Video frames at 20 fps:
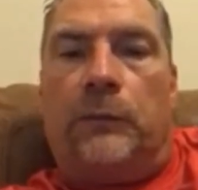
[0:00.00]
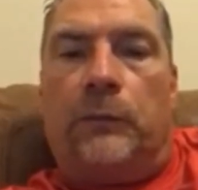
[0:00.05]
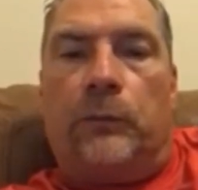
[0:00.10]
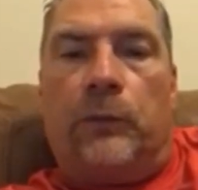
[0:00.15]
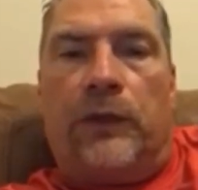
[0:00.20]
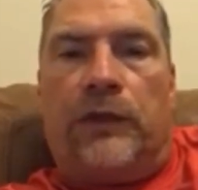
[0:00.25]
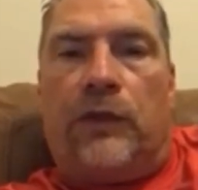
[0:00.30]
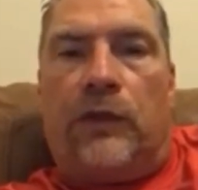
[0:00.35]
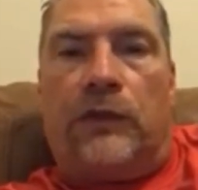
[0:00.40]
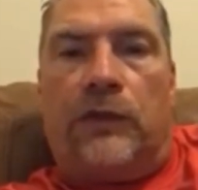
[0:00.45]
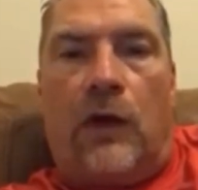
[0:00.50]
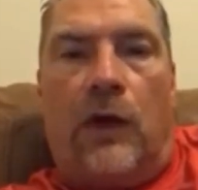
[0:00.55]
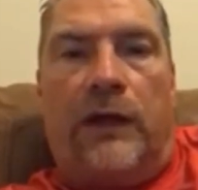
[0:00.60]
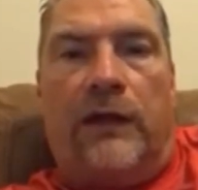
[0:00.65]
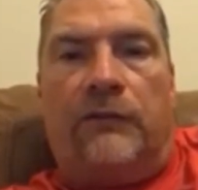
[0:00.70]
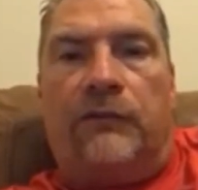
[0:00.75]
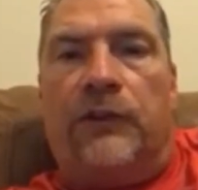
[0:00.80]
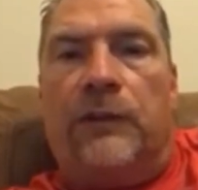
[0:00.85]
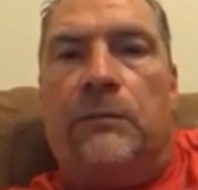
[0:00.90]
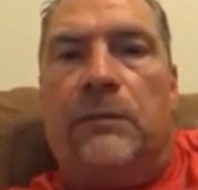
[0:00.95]
With
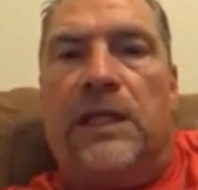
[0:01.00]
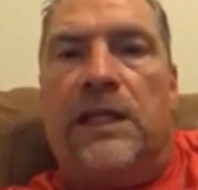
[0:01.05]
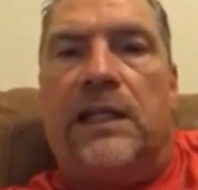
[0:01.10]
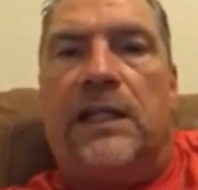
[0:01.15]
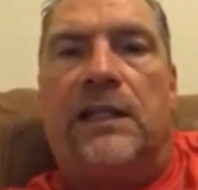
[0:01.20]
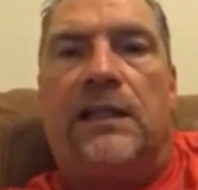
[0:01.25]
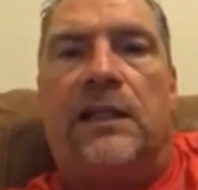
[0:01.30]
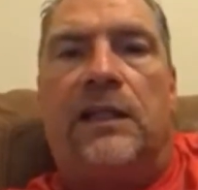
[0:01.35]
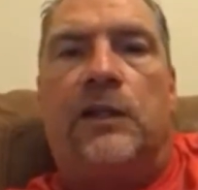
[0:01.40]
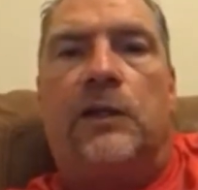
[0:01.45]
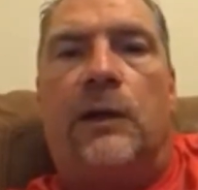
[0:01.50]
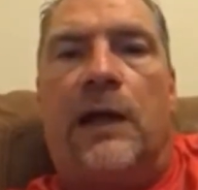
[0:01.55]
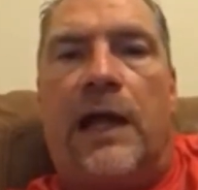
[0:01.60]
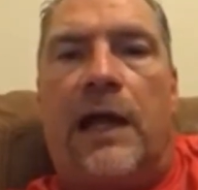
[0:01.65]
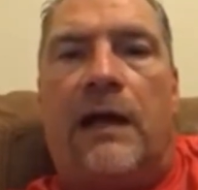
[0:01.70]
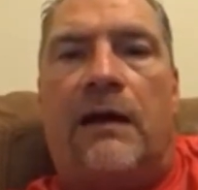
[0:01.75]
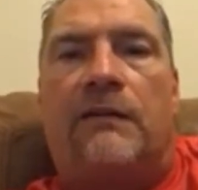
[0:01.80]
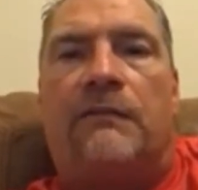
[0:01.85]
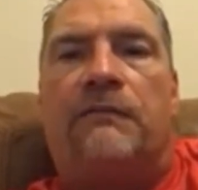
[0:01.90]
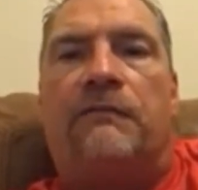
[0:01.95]
every meeting that you
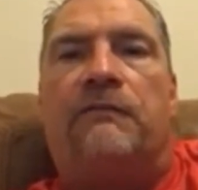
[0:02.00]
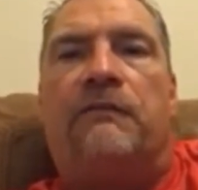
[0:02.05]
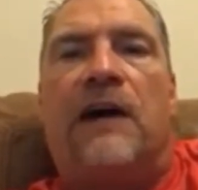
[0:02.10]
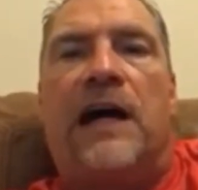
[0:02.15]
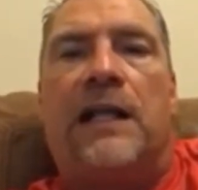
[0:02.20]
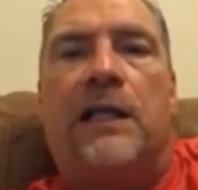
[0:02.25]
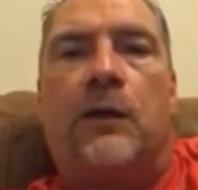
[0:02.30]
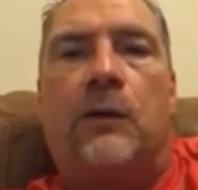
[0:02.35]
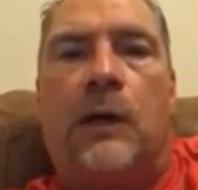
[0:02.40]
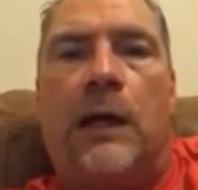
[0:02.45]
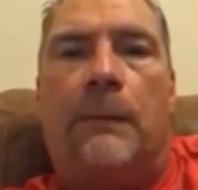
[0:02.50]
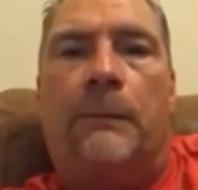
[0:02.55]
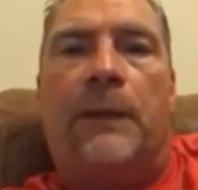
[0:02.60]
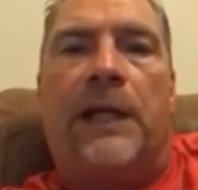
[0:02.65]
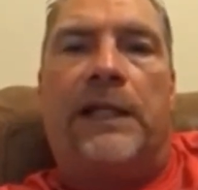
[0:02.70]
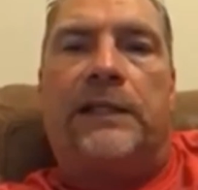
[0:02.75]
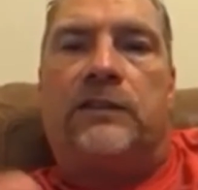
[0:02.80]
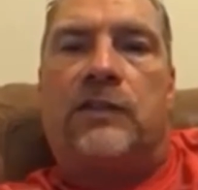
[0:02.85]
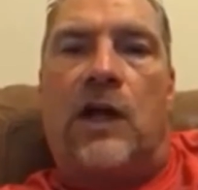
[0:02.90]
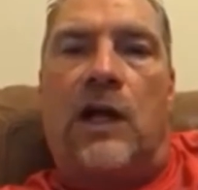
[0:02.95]
have, follow up
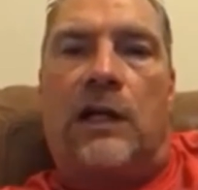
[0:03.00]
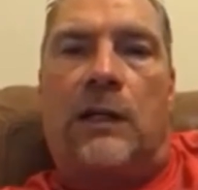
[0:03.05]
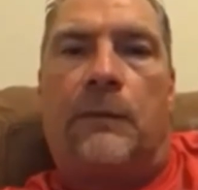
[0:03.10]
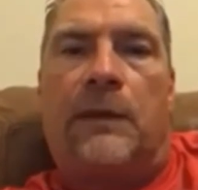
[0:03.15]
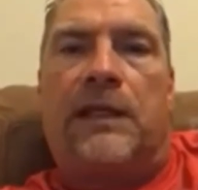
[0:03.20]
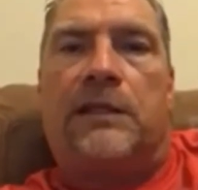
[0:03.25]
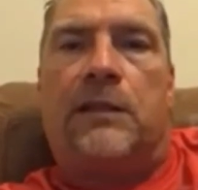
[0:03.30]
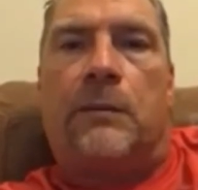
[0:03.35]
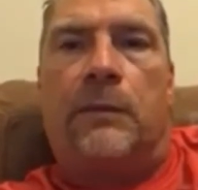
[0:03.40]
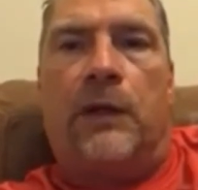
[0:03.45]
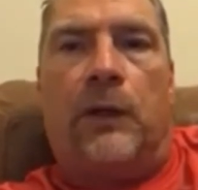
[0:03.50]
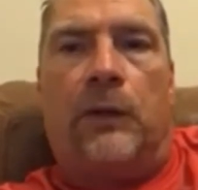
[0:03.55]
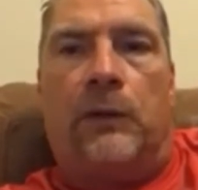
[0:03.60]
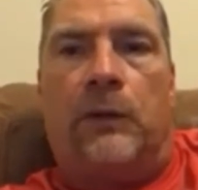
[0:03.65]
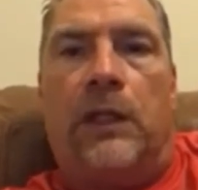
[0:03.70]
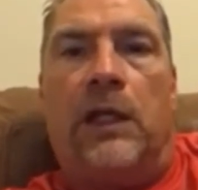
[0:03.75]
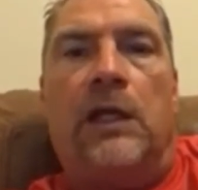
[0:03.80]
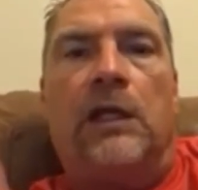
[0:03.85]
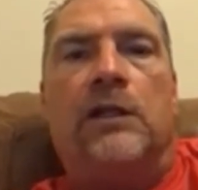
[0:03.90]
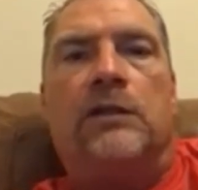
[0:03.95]
and talk about the
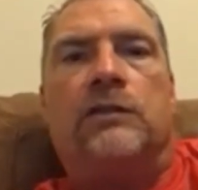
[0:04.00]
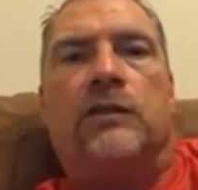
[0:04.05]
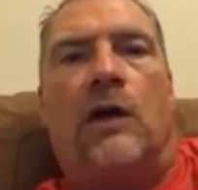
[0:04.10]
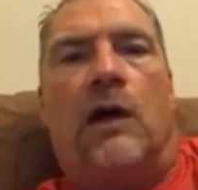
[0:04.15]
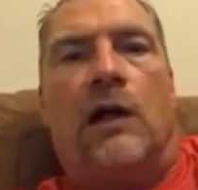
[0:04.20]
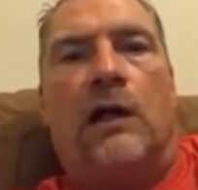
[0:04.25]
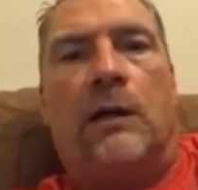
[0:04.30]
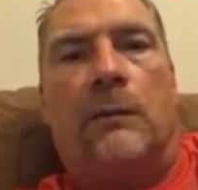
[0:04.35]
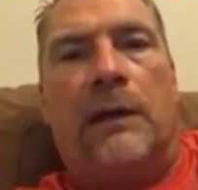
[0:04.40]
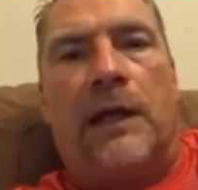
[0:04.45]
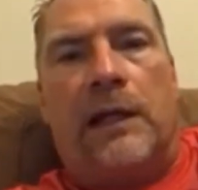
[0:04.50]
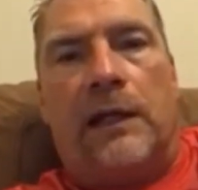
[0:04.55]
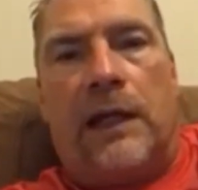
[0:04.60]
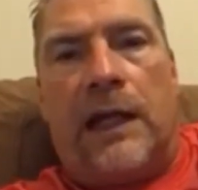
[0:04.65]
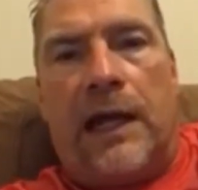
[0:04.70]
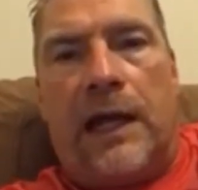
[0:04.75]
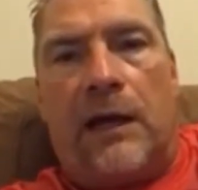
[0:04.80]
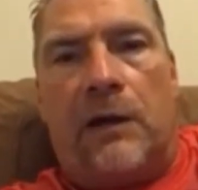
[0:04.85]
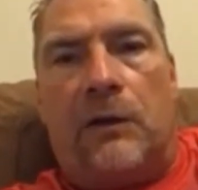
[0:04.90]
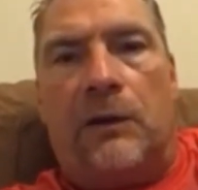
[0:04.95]
boat. Talk about
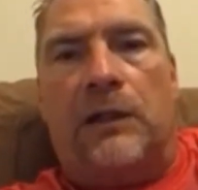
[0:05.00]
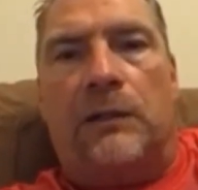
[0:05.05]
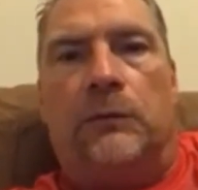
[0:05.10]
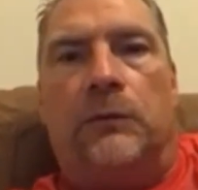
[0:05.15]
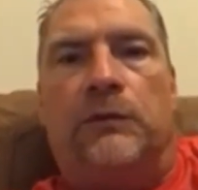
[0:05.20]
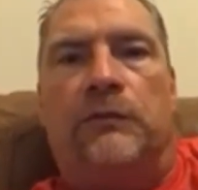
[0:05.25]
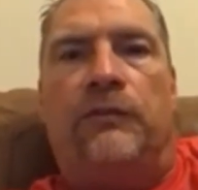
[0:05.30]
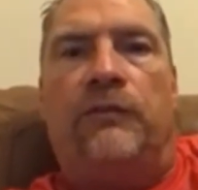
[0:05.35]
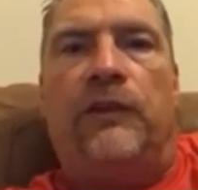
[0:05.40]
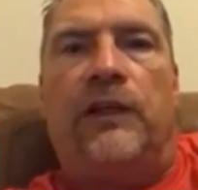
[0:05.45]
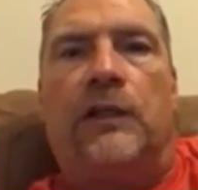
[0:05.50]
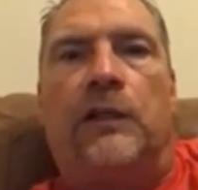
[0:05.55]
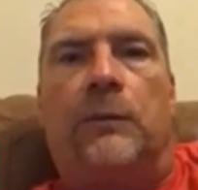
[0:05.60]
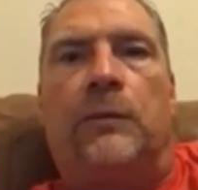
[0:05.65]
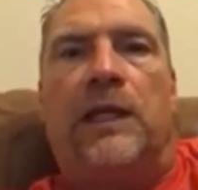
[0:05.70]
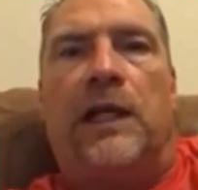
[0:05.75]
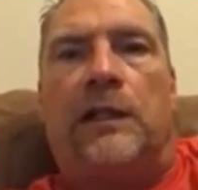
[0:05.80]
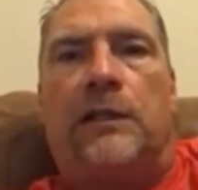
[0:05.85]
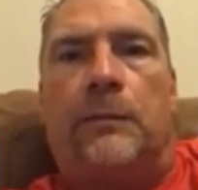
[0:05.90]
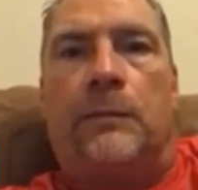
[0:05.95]
how it would feel to
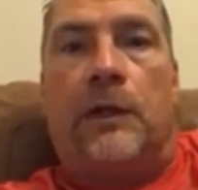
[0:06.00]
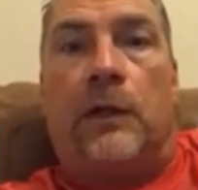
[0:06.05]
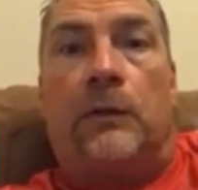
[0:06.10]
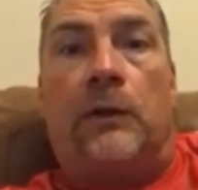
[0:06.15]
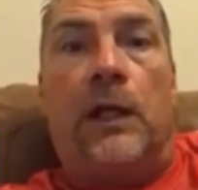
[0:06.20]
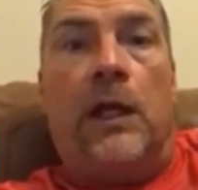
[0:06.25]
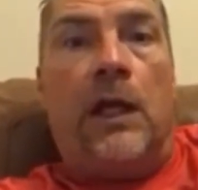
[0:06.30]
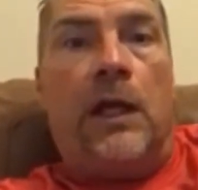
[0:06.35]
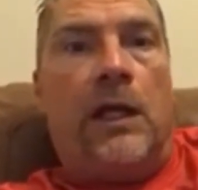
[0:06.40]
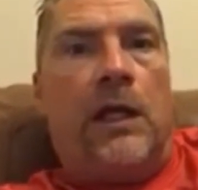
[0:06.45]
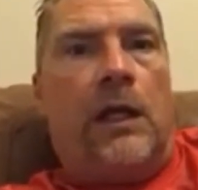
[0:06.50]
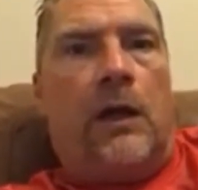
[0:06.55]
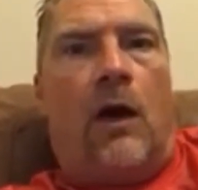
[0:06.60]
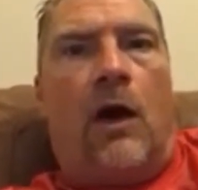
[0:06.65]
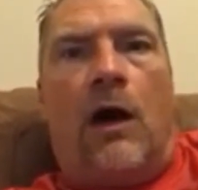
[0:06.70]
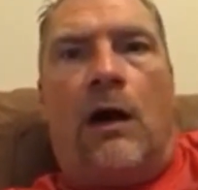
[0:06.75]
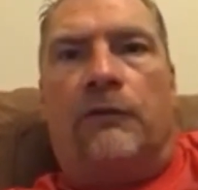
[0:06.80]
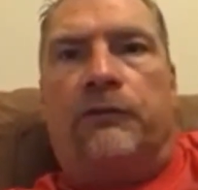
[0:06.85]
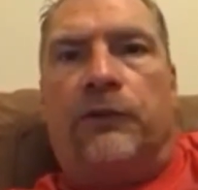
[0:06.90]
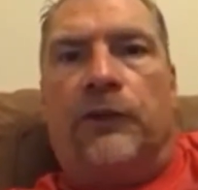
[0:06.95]
be on the boat.
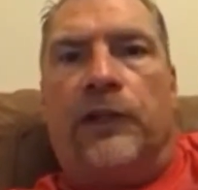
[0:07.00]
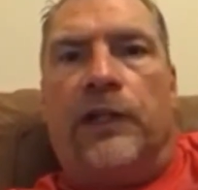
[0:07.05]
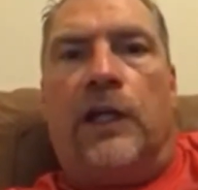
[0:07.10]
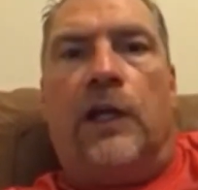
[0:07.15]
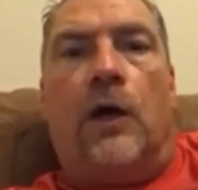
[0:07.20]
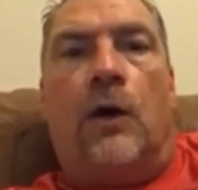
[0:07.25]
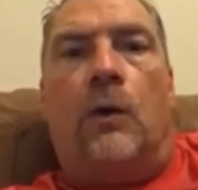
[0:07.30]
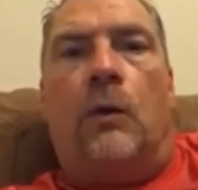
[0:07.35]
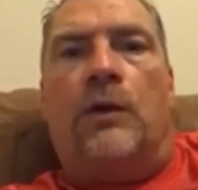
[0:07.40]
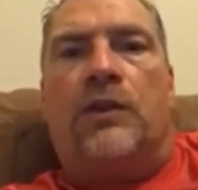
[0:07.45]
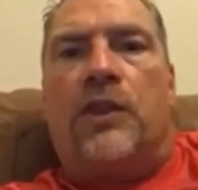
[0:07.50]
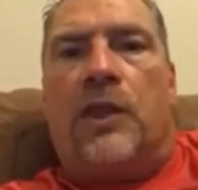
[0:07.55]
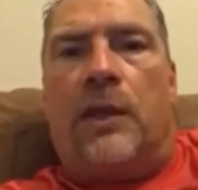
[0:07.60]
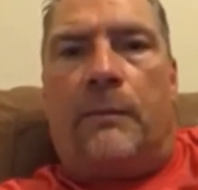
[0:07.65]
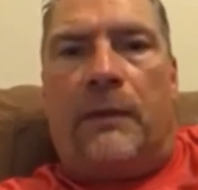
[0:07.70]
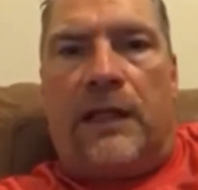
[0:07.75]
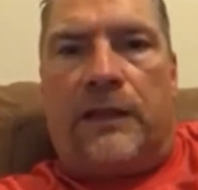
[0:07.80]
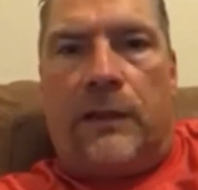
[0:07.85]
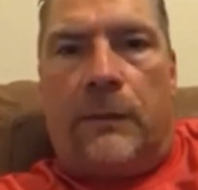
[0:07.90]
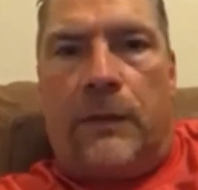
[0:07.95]
offer to go with
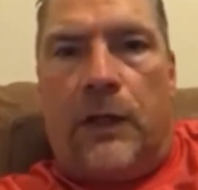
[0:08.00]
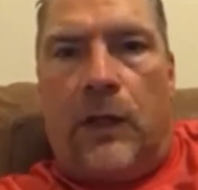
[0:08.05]
them on the